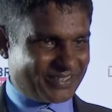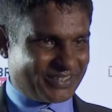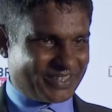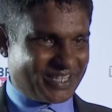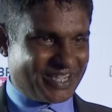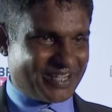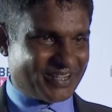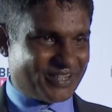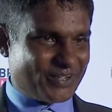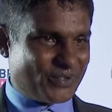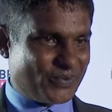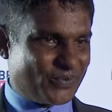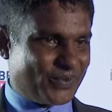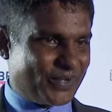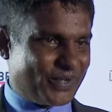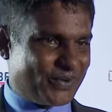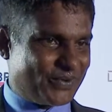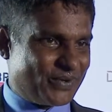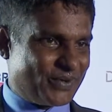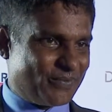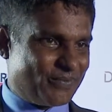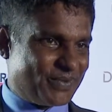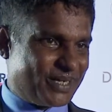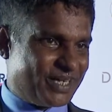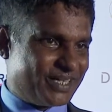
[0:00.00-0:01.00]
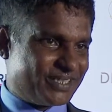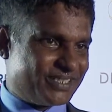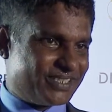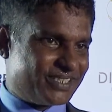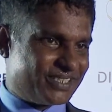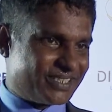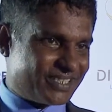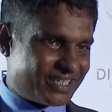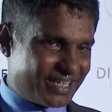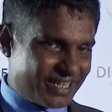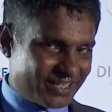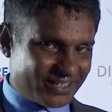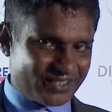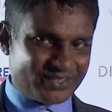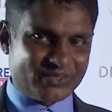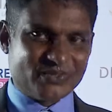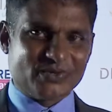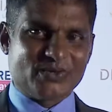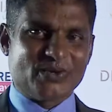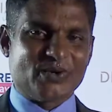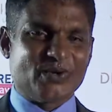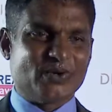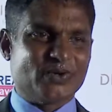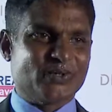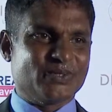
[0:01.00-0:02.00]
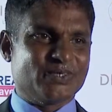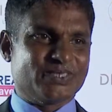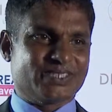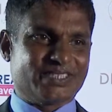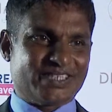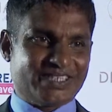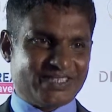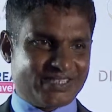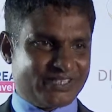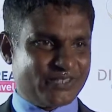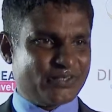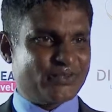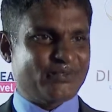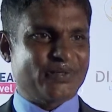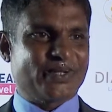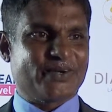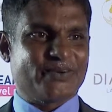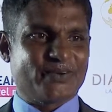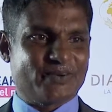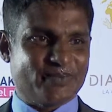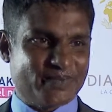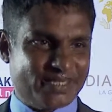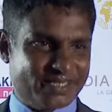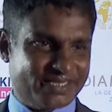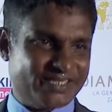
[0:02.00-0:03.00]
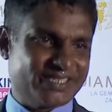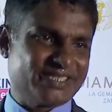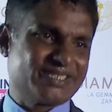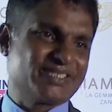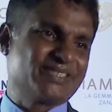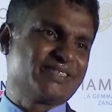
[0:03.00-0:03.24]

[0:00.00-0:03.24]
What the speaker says: Thank you very much. Thank you all. Thank you very much.